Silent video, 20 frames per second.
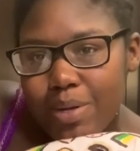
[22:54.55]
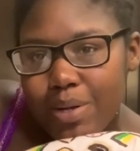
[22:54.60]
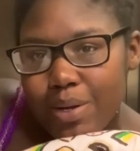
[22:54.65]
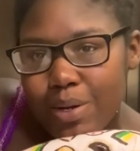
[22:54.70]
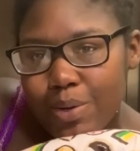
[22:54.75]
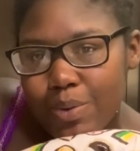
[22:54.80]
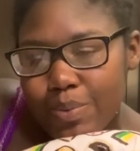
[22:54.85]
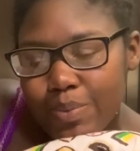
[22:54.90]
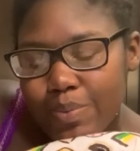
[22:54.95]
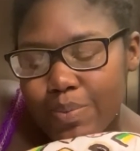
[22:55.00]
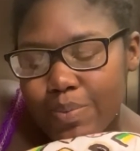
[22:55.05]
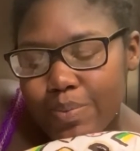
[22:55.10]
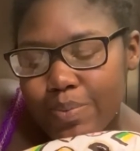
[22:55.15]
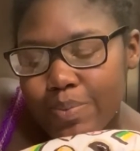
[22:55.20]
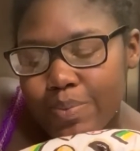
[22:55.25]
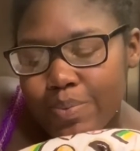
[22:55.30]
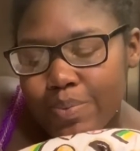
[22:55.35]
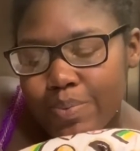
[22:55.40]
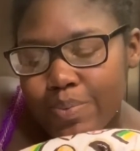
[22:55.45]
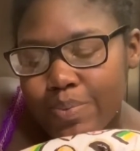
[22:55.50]
know.
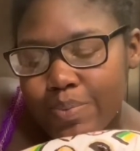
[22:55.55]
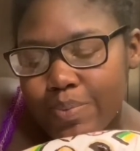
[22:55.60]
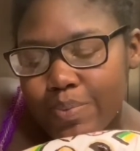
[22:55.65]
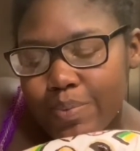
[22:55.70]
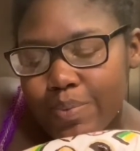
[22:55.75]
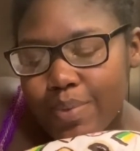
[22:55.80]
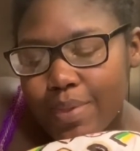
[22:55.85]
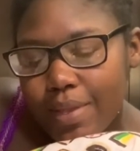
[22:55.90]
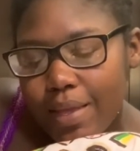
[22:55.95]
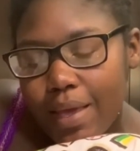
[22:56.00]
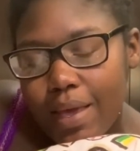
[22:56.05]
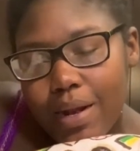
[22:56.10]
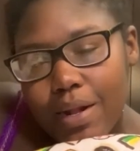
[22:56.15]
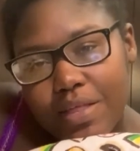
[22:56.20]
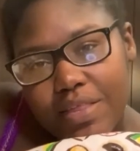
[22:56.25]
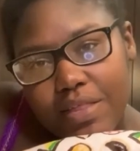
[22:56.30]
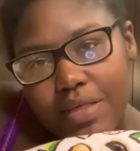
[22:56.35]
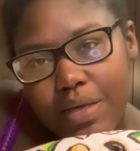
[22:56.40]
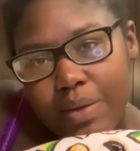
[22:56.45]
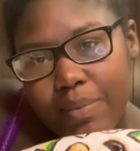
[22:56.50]
And I'll
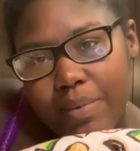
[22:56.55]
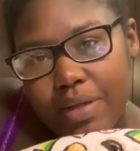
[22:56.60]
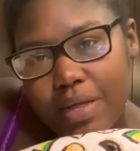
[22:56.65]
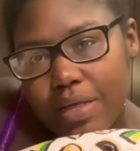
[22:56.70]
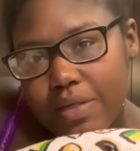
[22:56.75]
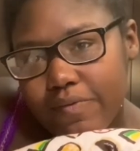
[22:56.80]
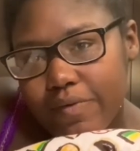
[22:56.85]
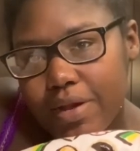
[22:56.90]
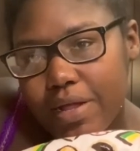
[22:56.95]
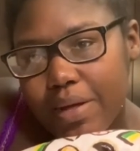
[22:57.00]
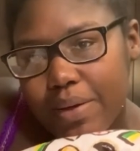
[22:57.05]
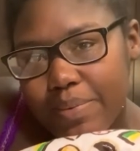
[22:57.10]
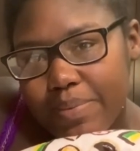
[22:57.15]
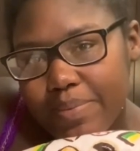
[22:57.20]
see you in my next video.